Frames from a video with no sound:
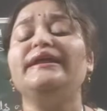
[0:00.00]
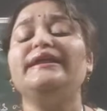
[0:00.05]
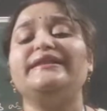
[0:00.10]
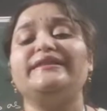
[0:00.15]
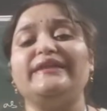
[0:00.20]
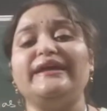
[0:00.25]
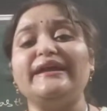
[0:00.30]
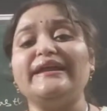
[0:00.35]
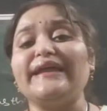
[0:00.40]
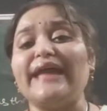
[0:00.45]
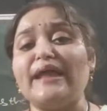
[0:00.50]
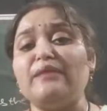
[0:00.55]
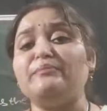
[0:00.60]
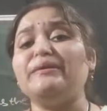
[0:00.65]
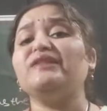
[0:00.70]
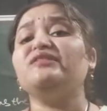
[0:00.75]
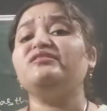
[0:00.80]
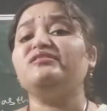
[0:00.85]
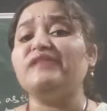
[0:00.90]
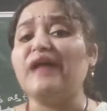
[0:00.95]
There can
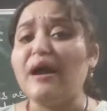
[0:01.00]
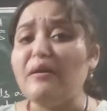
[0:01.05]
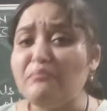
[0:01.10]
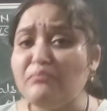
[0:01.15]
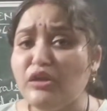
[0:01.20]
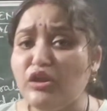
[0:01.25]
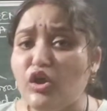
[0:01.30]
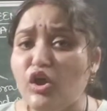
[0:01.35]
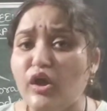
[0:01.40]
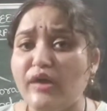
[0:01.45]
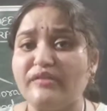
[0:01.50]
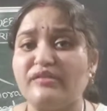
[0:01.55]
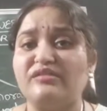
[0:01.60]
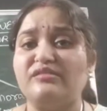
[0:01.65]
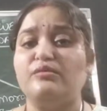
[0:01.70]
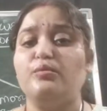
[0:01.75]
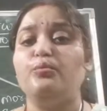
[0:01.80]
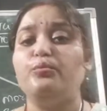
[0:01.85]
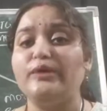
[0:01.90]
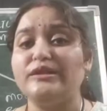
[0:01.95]
be some laws
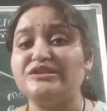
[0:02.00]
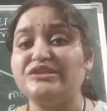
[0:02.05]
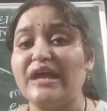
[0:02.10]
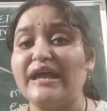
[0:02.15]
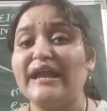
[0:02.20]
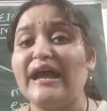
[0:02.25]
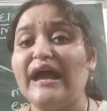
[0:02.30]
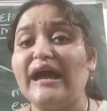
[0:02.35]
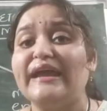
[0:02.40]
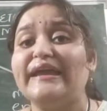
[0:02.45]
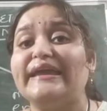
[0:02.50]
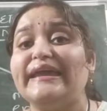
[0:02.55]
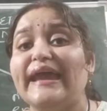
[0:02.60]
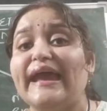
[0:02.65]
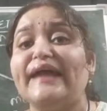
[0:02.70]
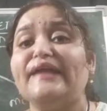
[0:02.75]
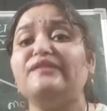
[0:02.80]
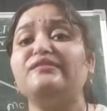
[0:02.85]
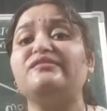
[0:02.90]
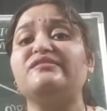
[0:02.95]
which are
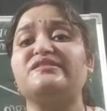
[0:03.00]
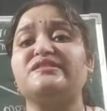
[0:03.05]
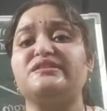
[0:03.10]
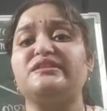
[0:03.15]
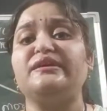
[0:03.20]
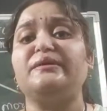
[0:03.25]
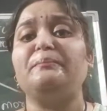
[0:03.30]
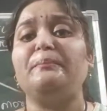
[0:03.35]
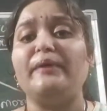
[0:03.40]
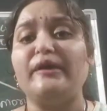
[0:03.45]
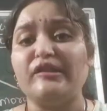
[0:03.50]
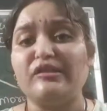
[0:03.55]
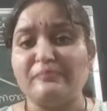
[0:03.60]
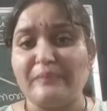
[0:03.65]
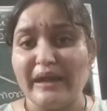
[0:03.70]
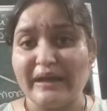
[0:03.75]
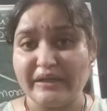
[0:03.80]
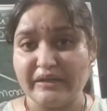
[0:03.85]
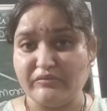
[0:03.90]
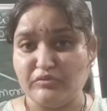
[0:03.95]
against the
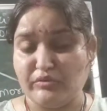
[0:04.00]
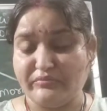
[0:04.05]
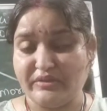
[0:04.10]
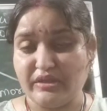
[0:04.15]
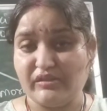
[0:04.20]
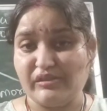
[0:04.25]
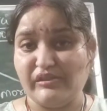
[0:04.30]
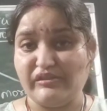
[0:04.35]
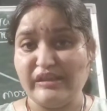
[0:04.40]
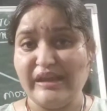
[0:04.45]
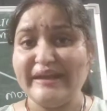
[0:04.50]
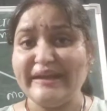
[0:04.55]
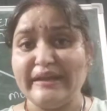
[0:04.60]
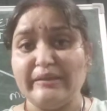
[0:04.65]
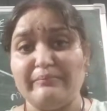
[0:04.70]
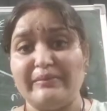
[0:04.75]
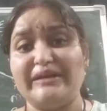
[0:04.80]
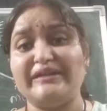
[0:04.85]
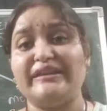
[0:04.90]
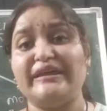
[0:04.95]
perspective of the
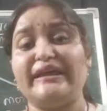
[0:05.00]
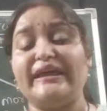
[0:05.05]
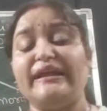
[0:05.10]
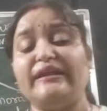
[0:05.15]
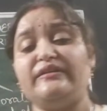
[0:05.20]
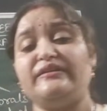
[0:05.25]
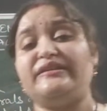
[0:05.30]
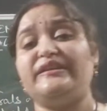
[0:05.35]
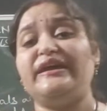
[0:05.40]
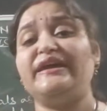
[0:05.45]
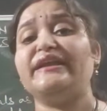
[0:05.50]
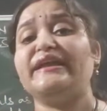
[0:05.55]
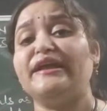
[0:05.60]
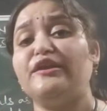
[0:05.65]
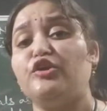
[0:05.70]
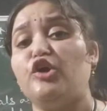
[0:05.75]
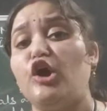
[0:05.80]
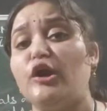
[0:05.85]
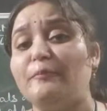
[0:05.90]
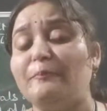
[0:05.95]
society, but there
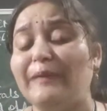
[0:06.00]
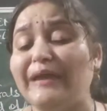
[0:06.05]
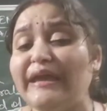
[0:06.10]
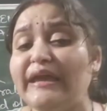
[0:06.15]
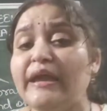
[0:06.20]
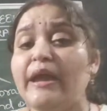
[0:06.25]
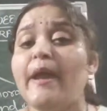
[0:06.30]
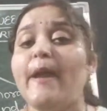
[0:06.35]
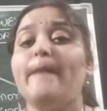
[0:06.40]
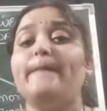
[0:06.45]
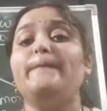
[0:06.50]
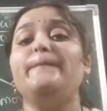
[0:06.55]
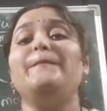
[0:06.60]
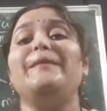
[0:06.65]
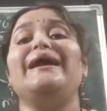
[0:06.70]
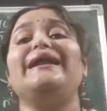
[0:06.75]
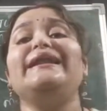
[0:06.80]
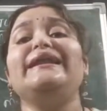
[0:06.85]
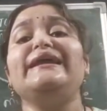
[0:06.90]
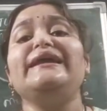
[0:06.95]
cannot be
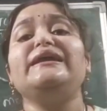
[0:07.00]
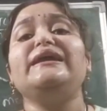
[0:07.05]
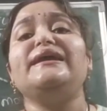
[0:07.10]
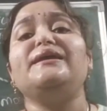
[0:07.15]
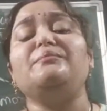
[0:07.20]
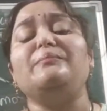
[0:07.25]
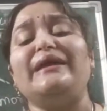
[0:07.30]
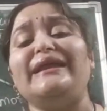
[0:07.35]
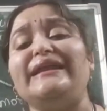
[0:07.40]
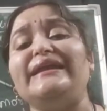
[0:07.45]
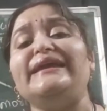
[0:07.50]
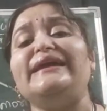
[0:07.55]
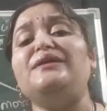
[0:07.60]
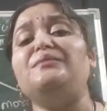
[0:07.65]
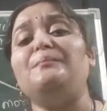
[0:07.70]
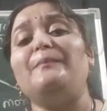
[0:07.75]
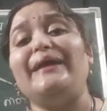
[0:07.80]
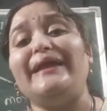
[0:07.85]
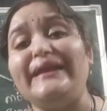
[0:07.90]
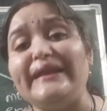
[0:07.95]
many and many
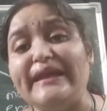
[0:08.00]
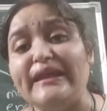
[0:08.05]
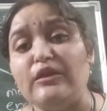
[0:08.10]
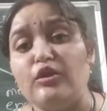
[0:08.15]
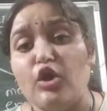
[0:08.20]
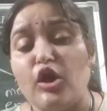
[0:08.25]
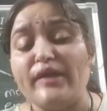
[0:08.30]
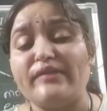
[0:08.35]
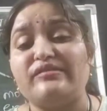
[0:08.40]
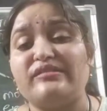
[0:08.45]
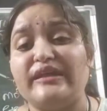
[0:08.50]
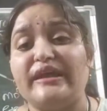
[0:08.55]
and many laws.